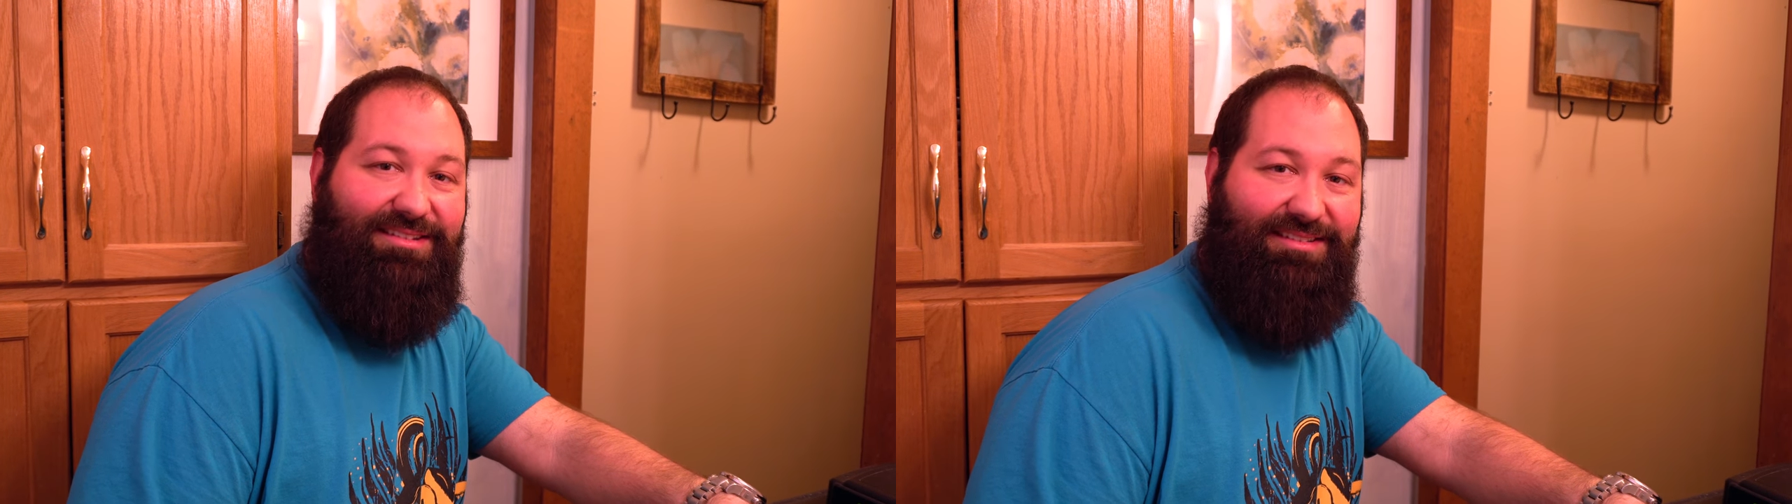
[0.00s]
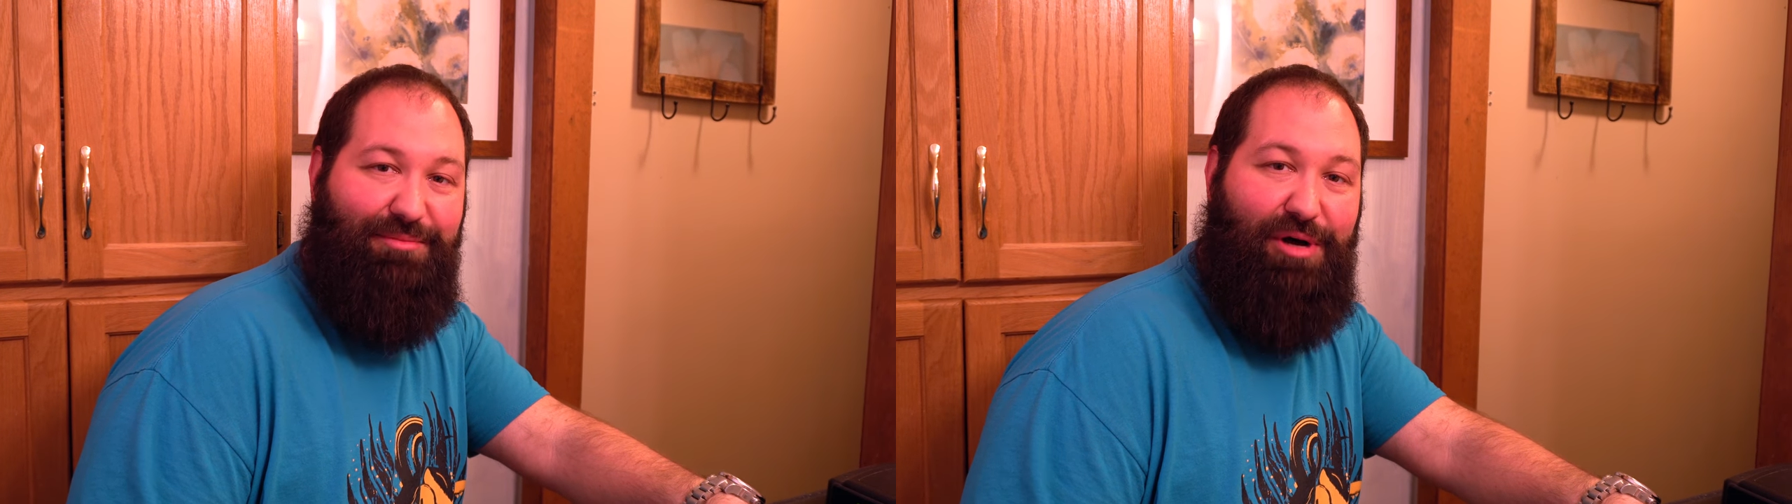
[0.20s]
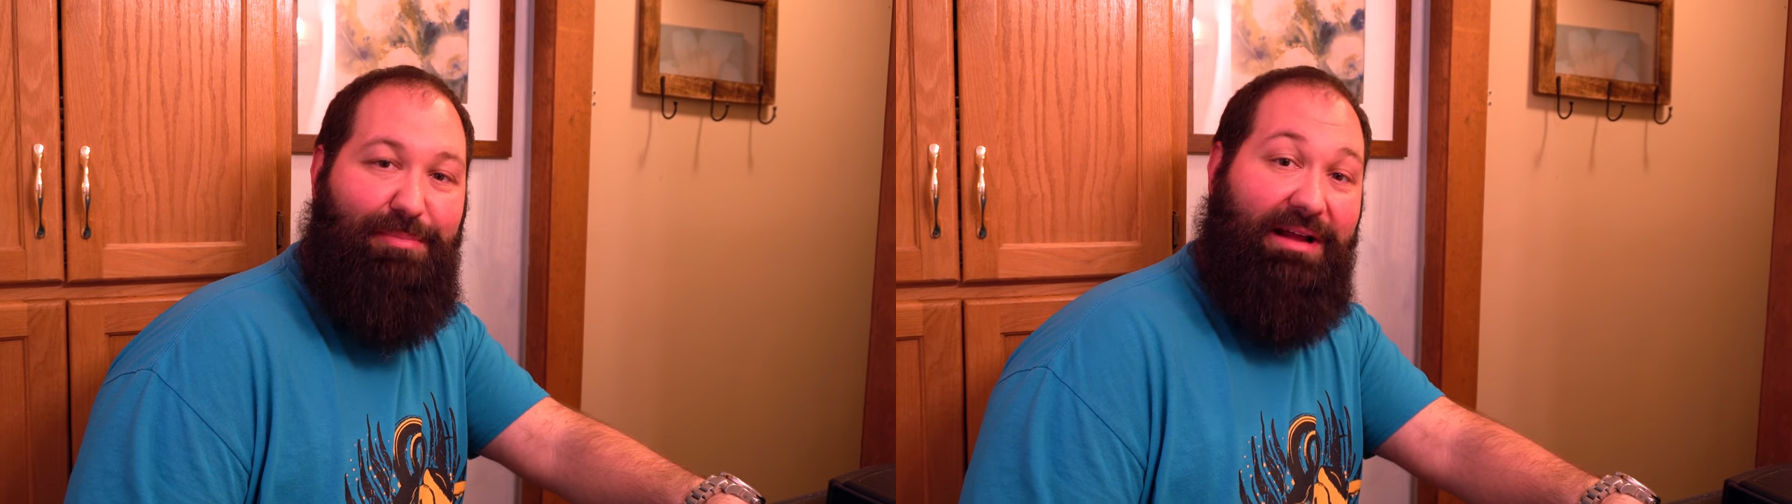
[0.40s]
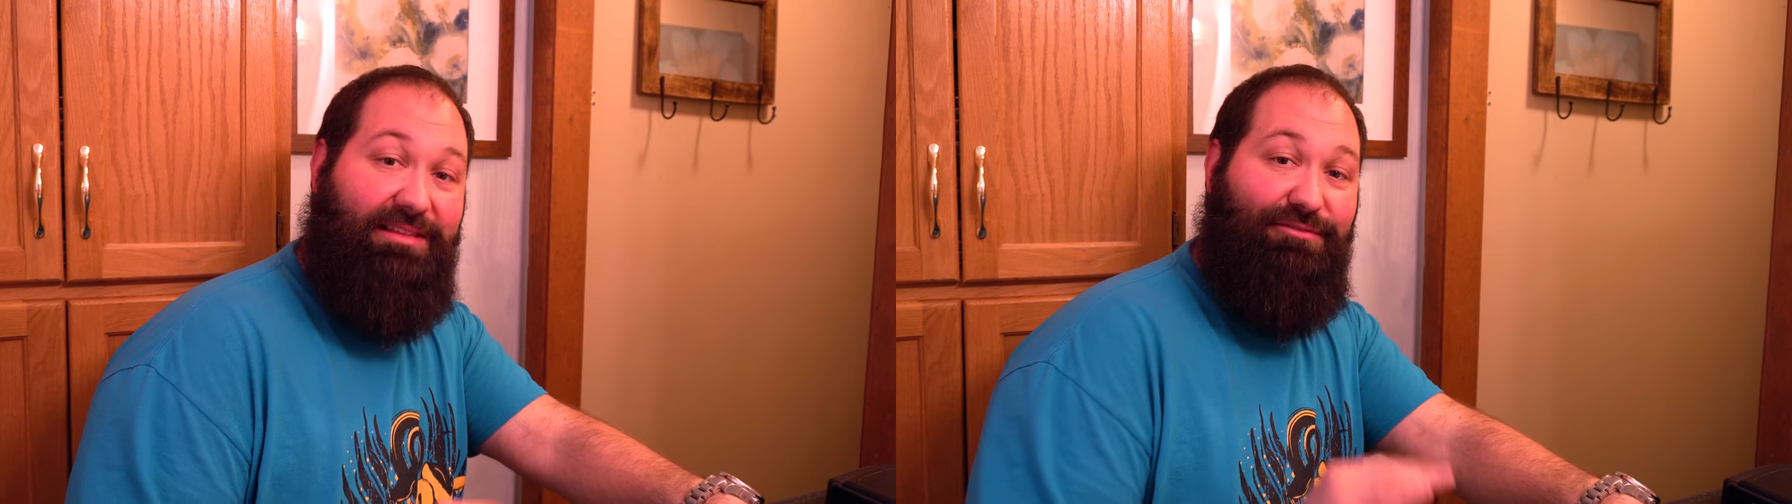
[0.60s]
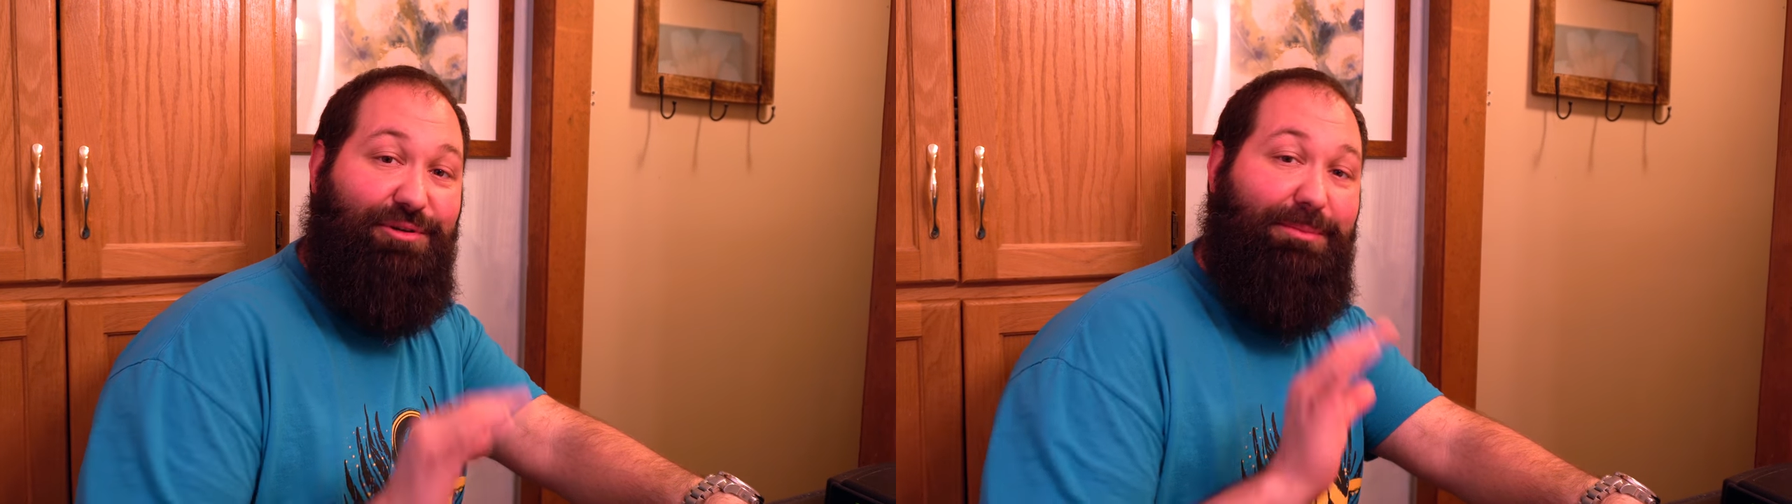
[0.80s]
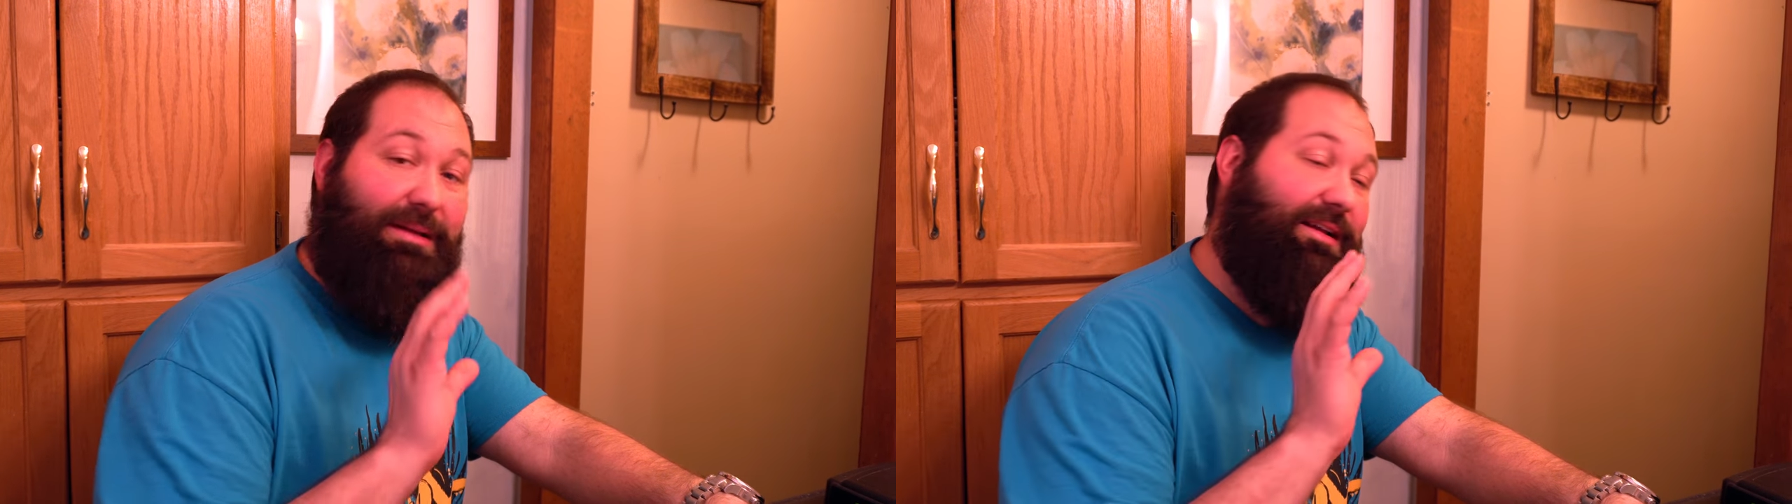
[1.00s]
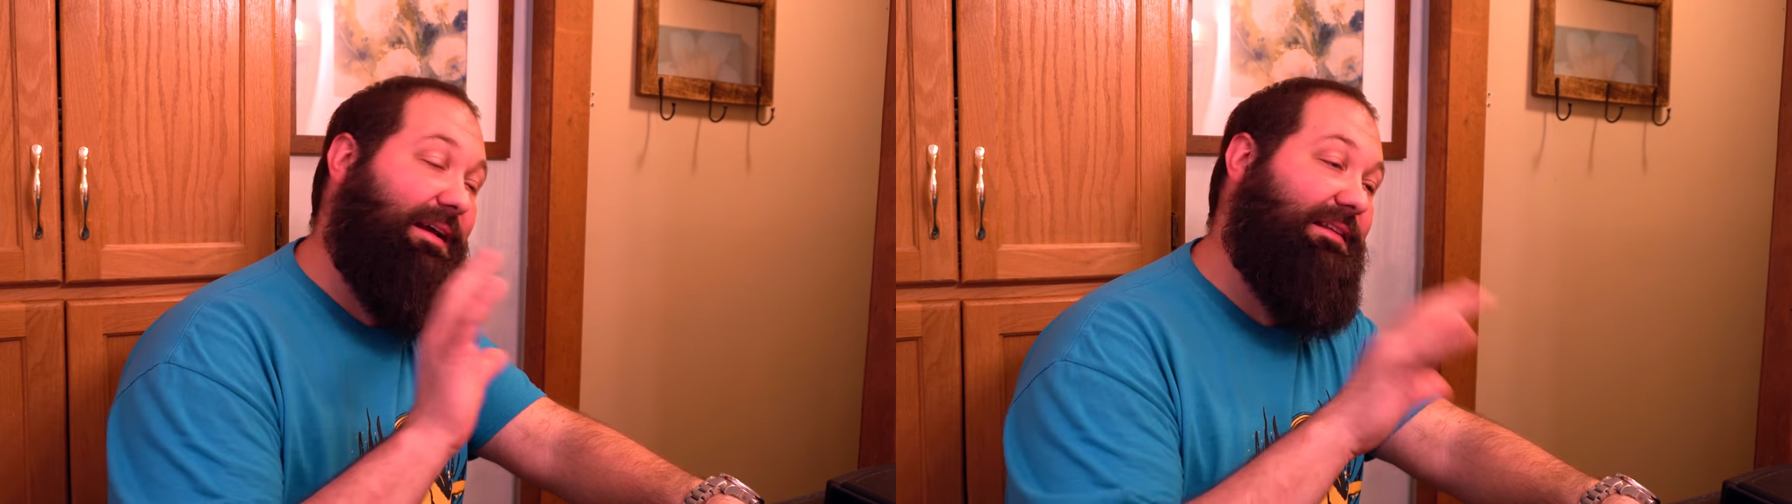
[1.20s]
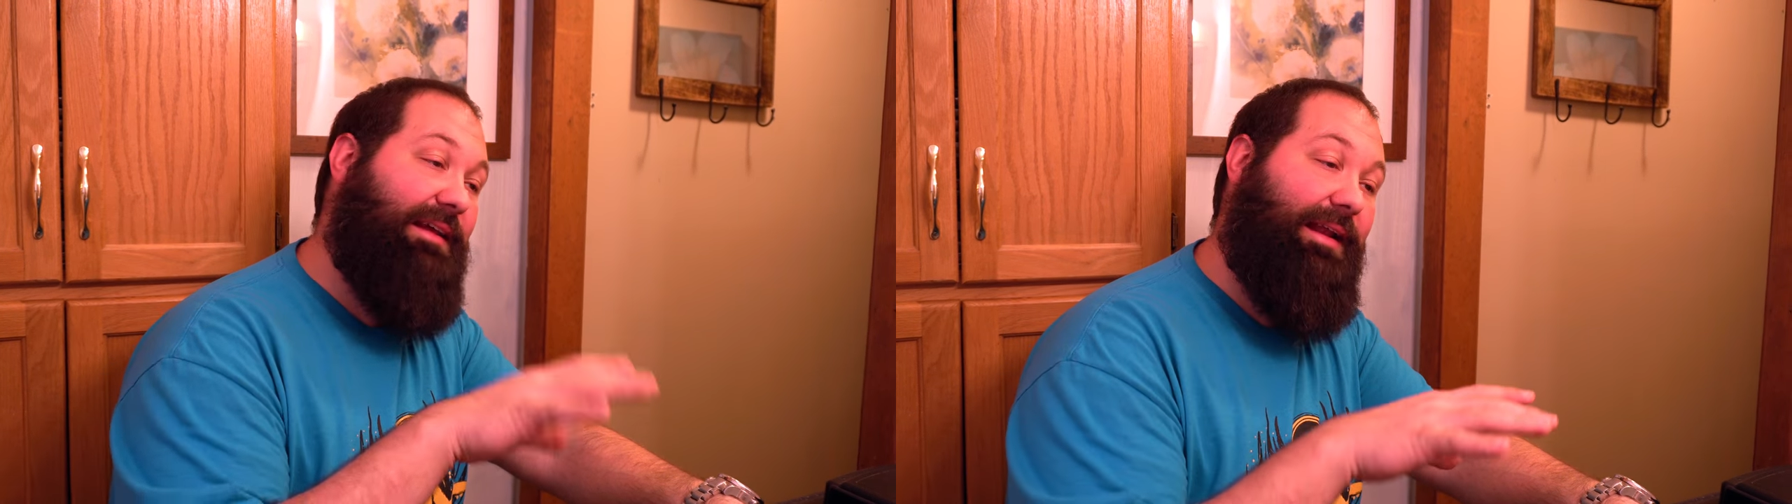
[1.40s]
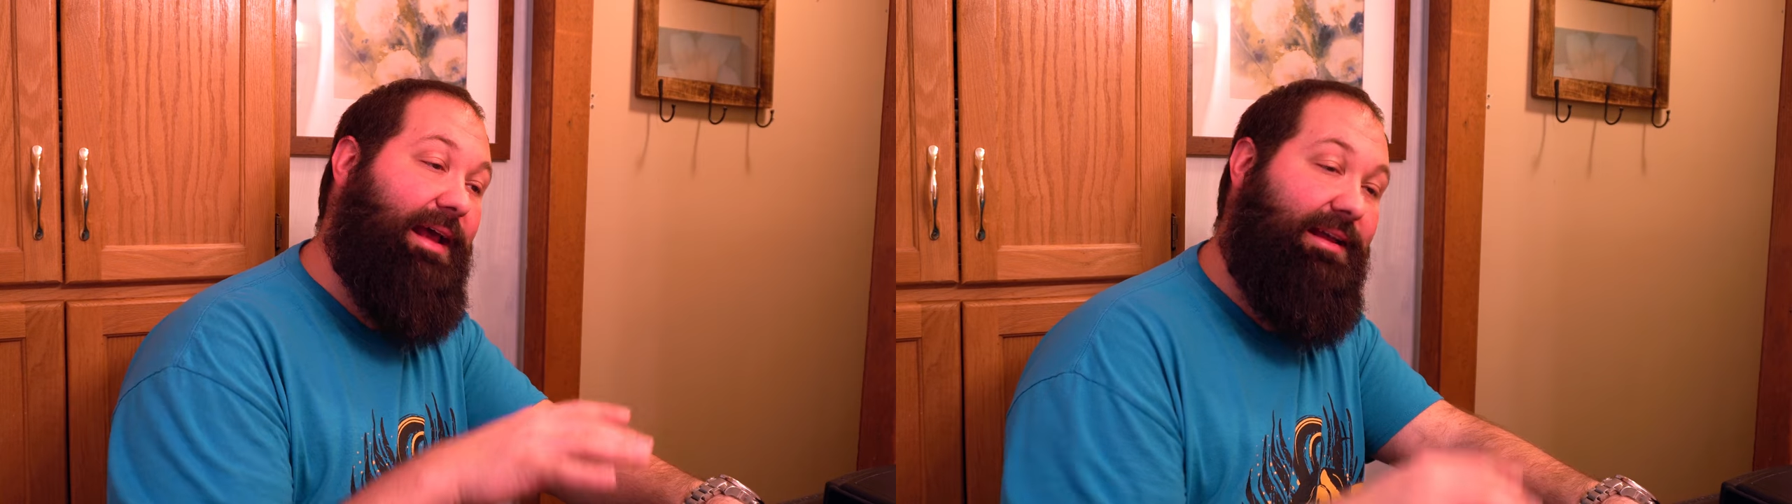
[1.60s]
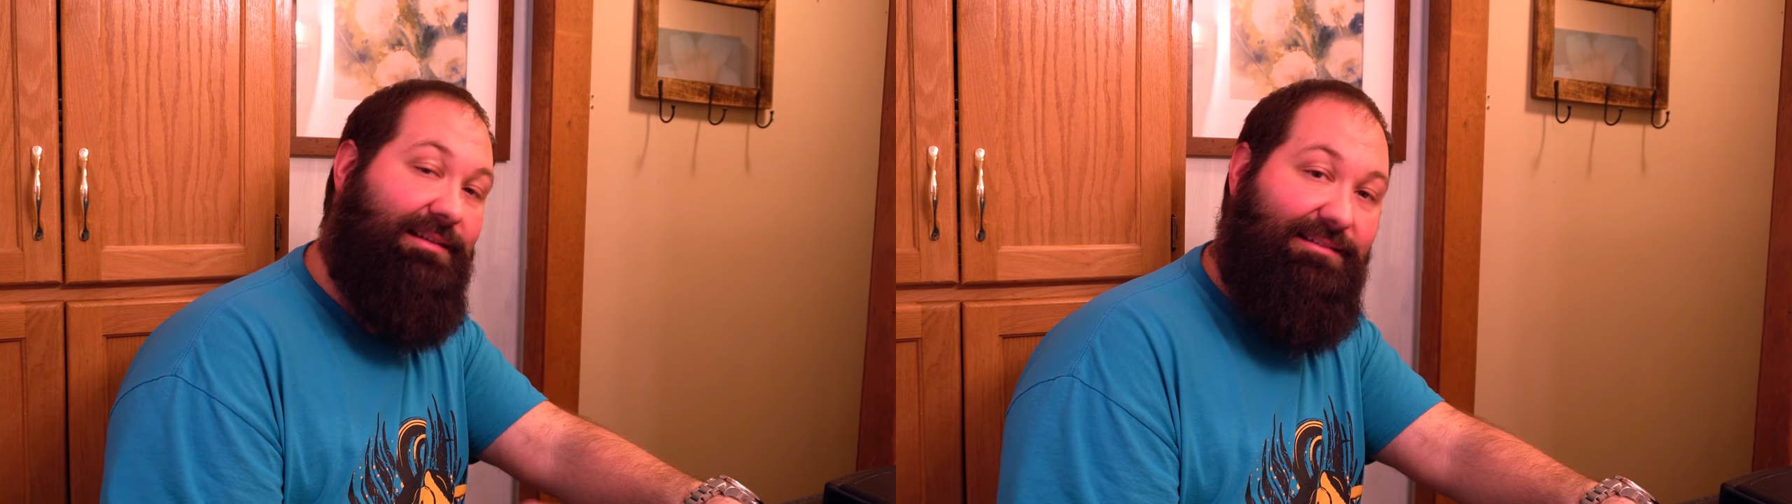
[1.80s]
the ball python room
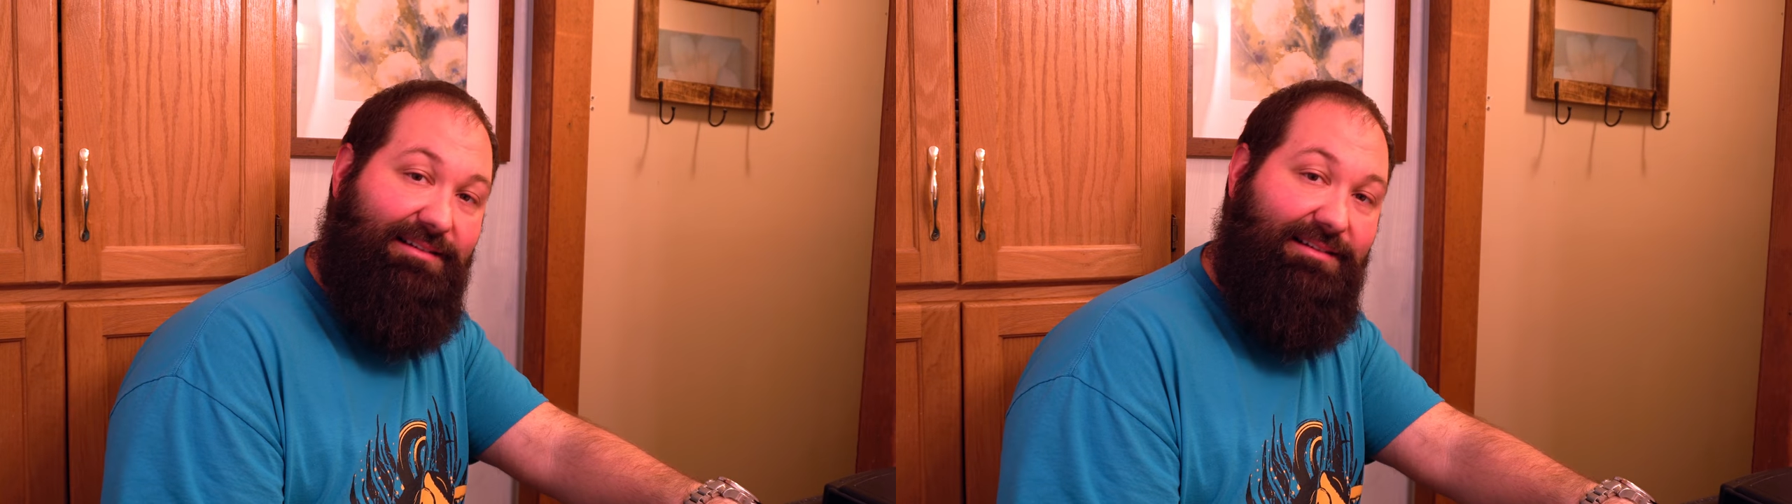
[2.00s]
today.